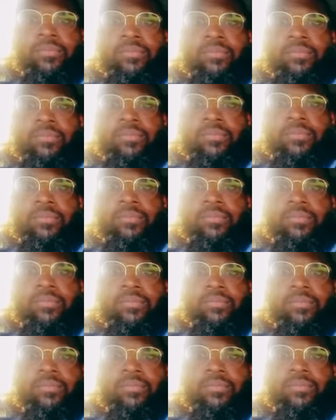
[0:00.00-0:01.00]

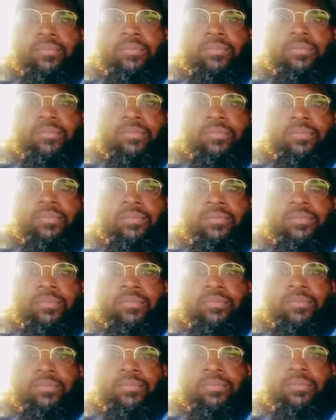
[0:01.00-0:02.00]

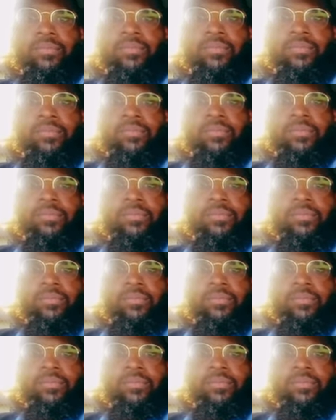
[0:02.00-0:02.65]
No words are spoken by the person on screen.